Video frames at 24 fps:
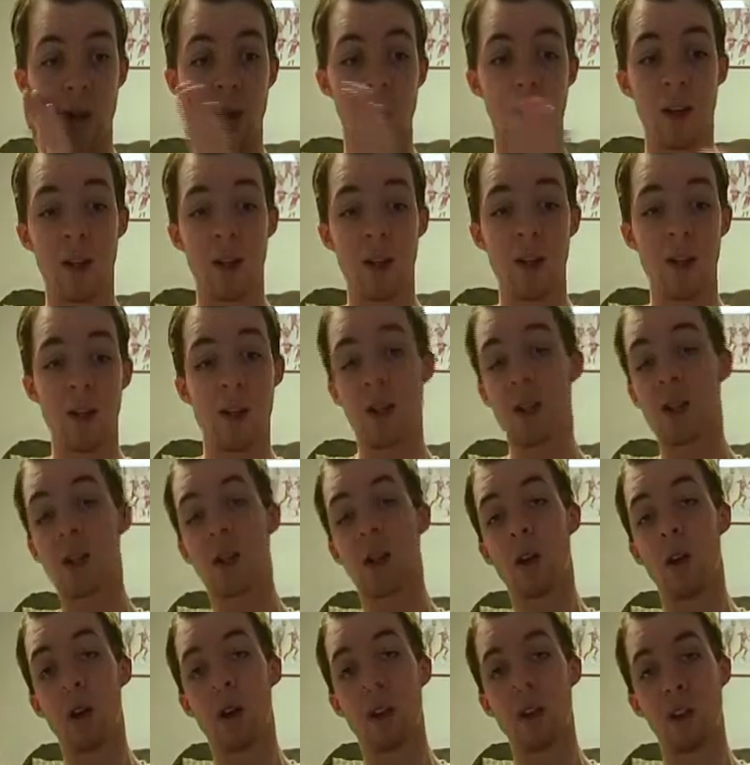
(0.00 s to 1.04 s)
he does
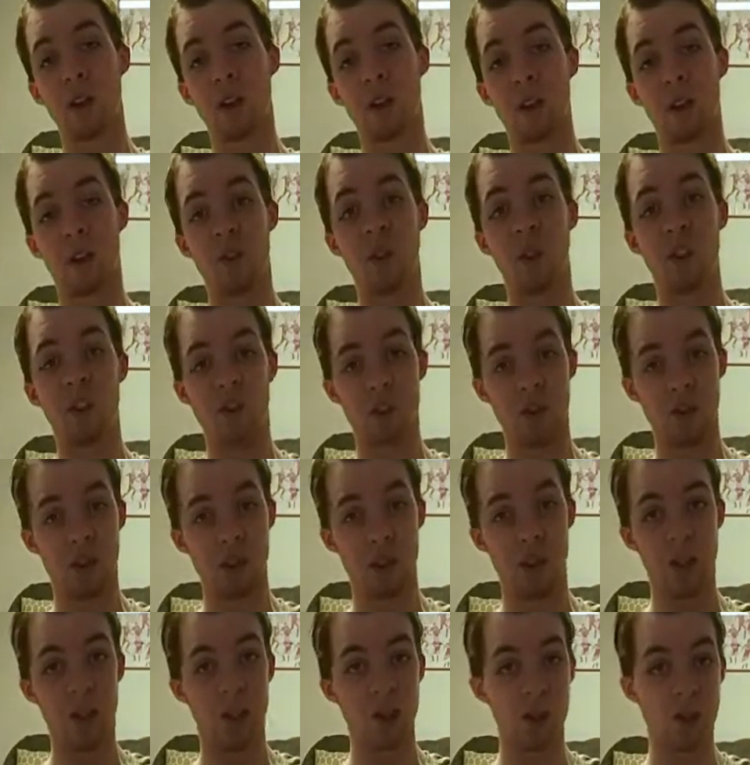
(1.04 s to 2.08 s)
still all his
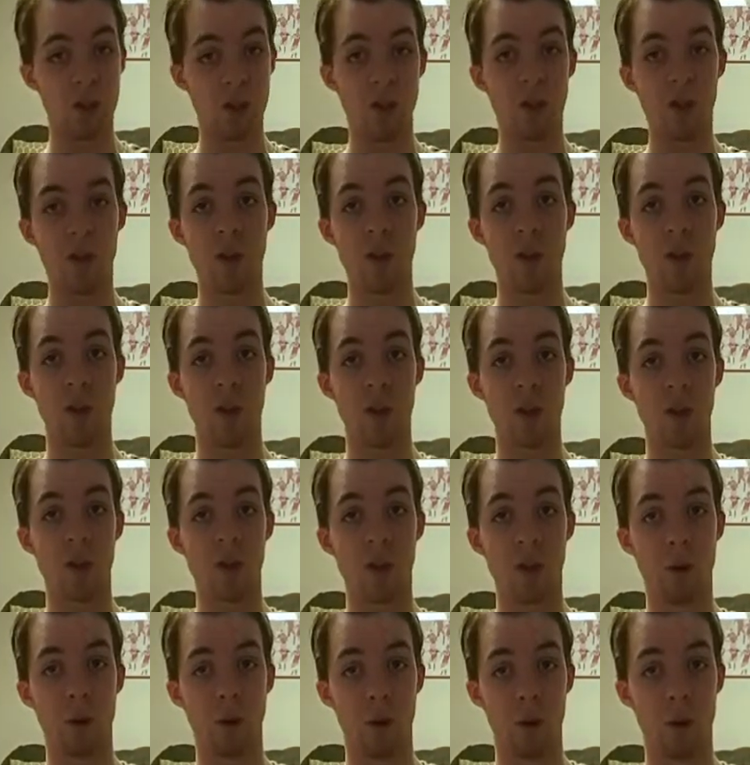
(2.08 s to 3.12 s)
adventures, he does
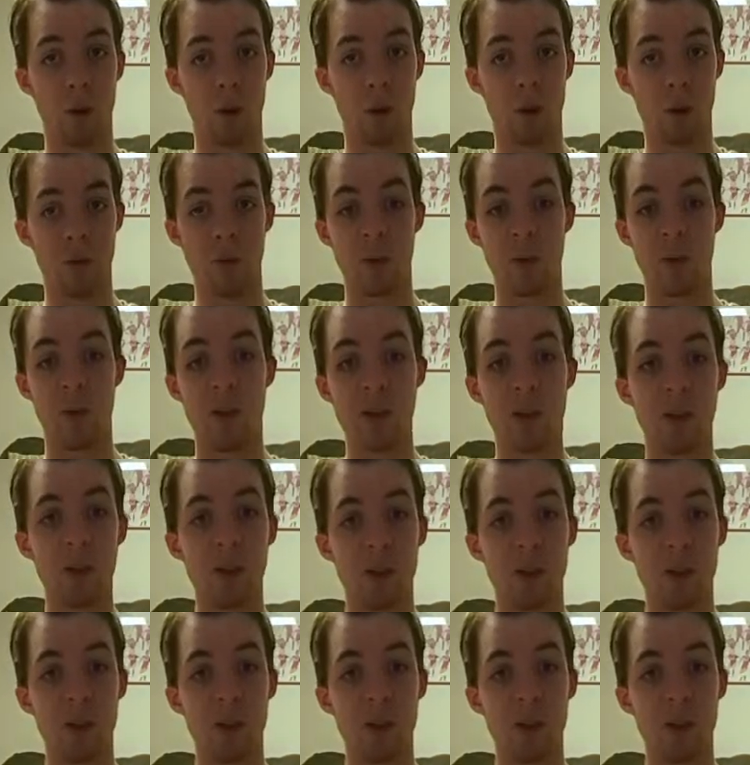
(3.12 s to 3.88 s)
go on all those, but he's